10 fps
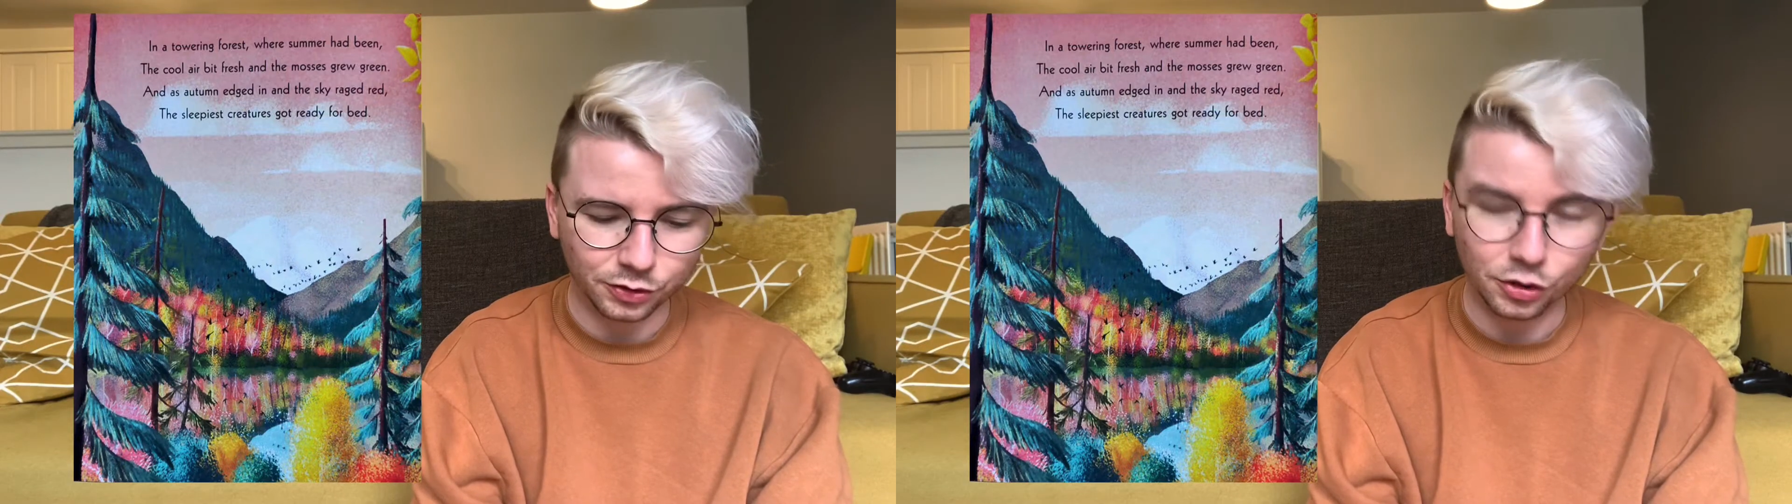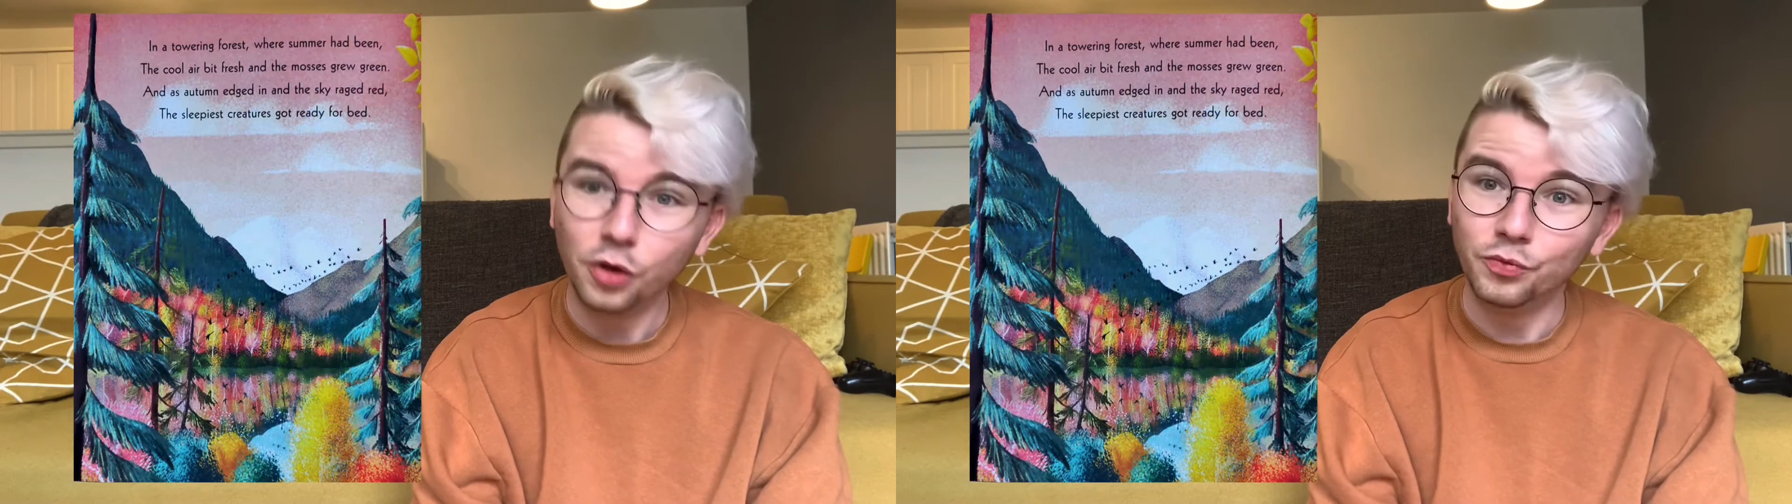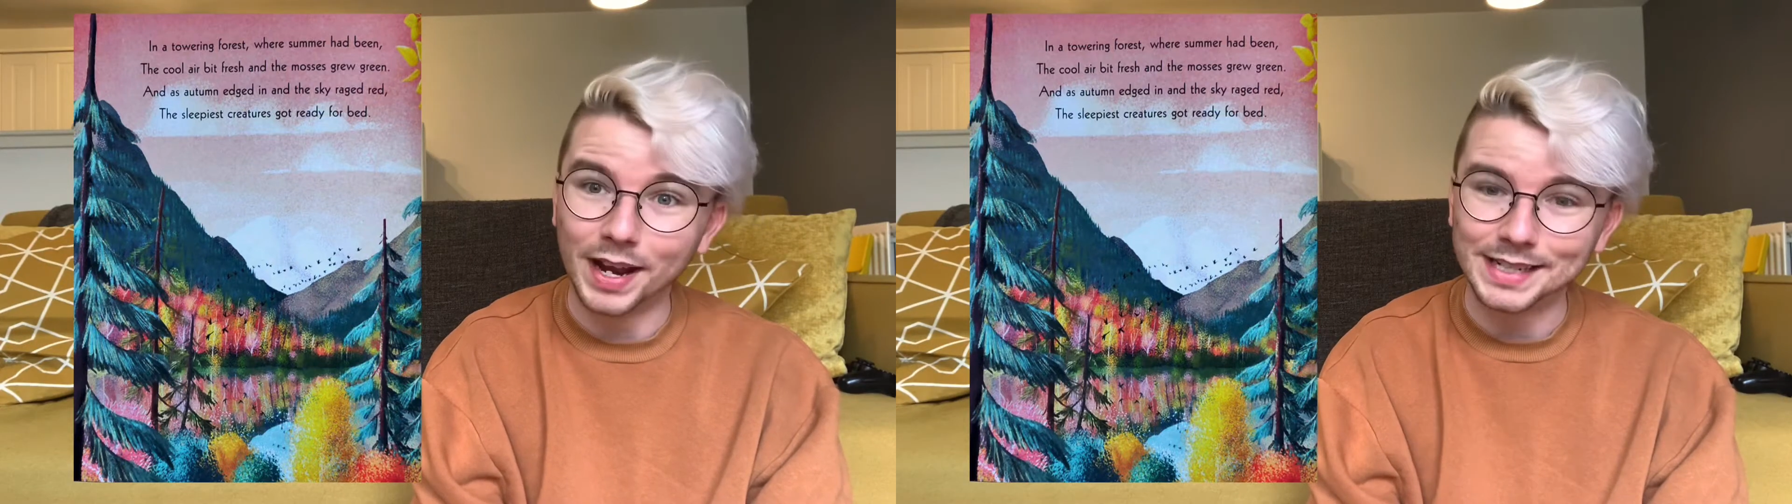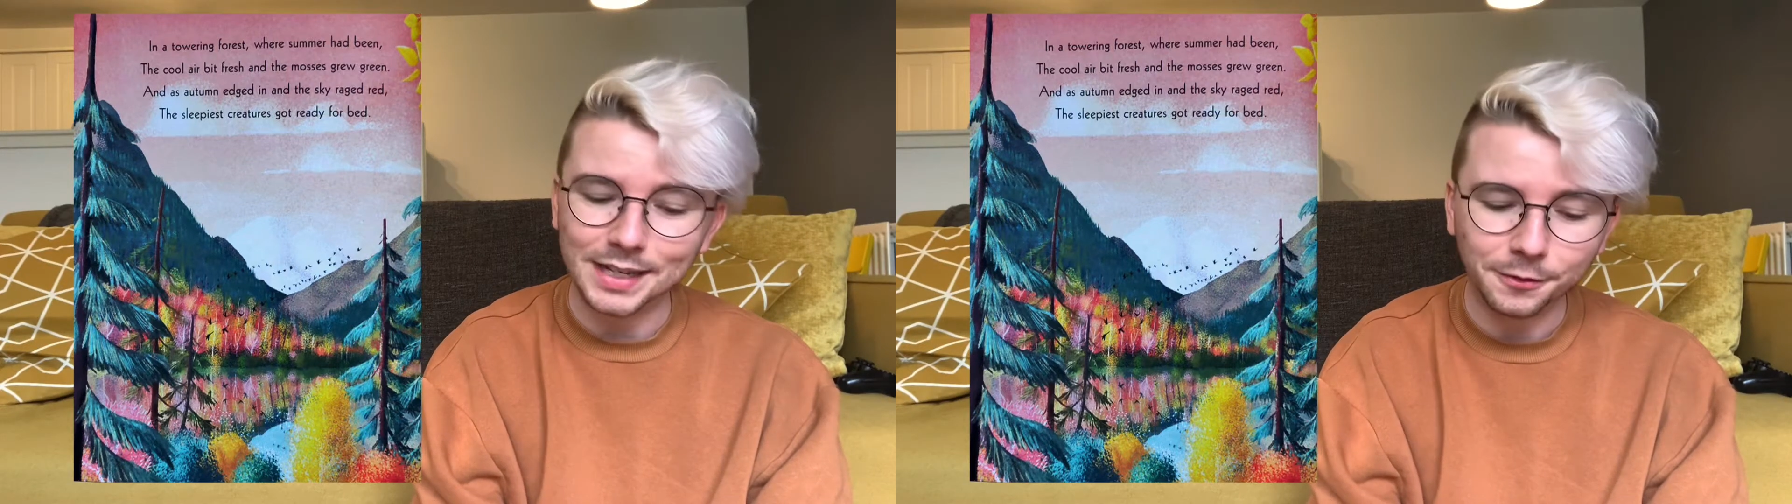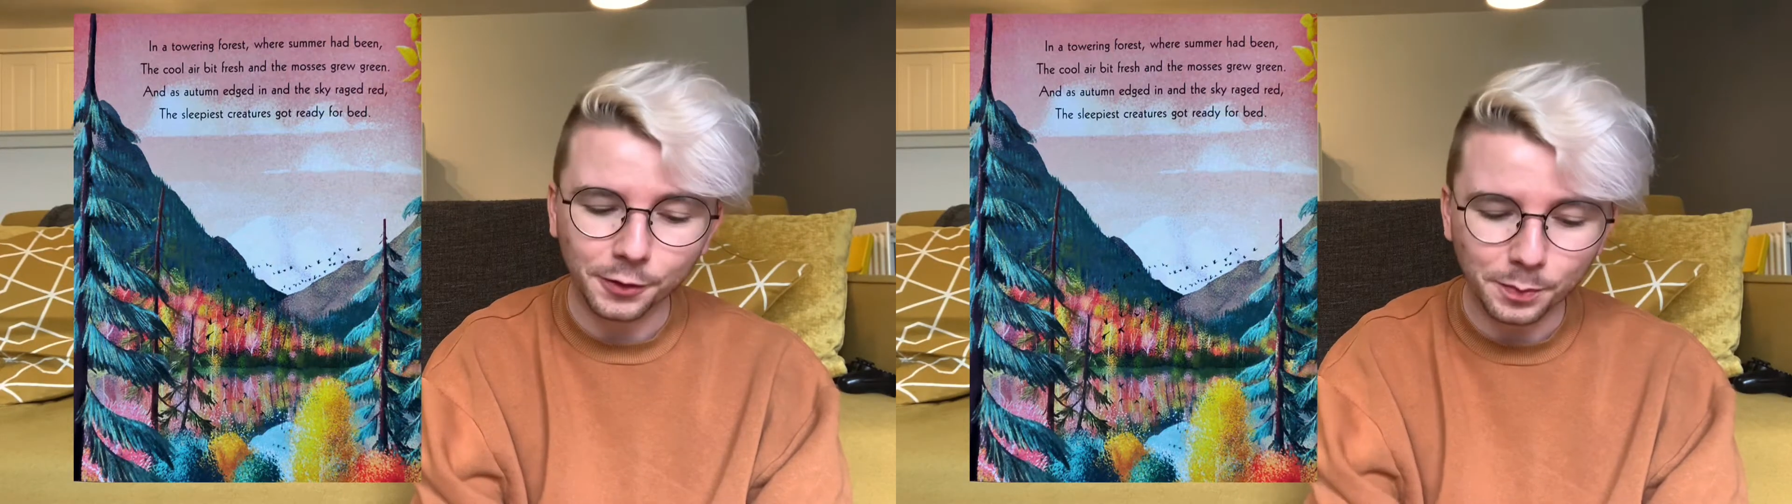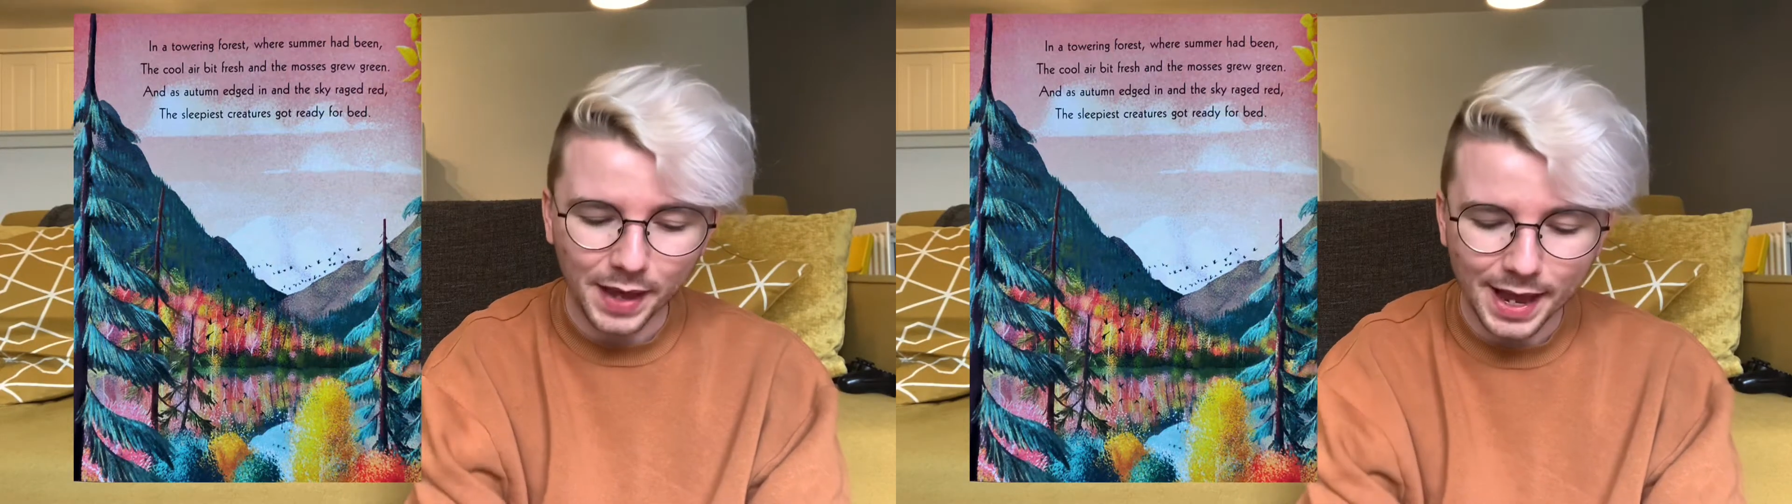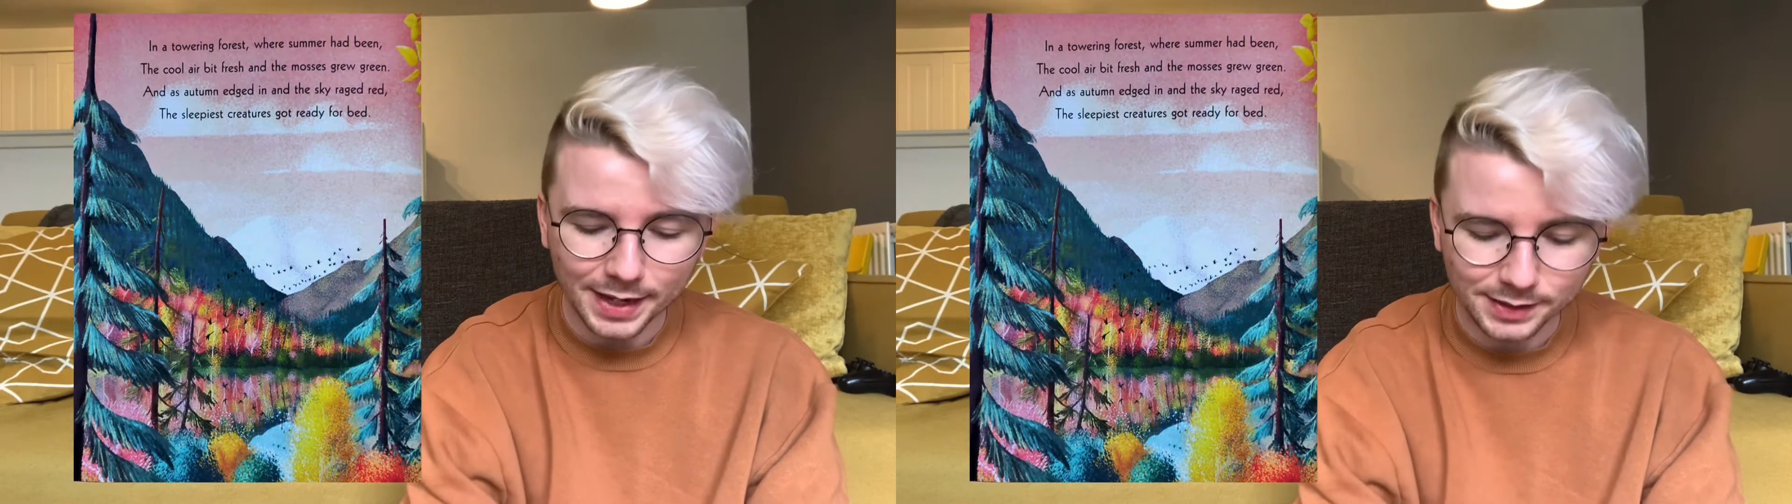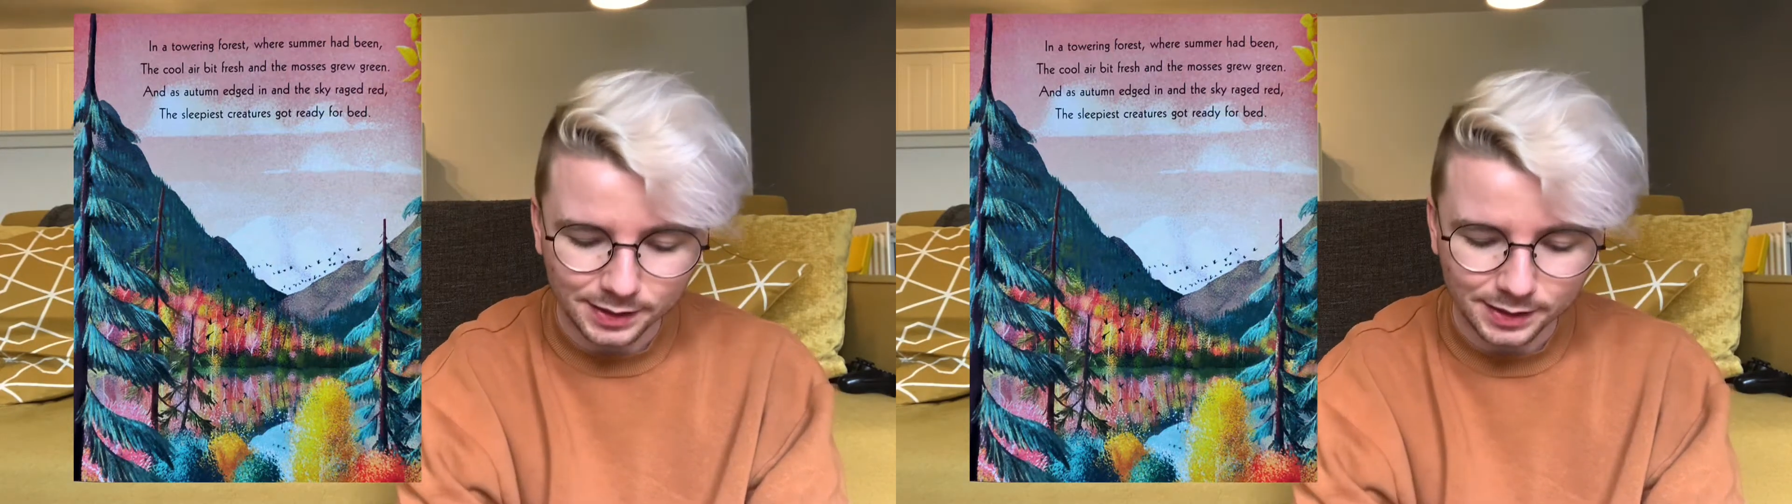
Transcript: got ready for bed,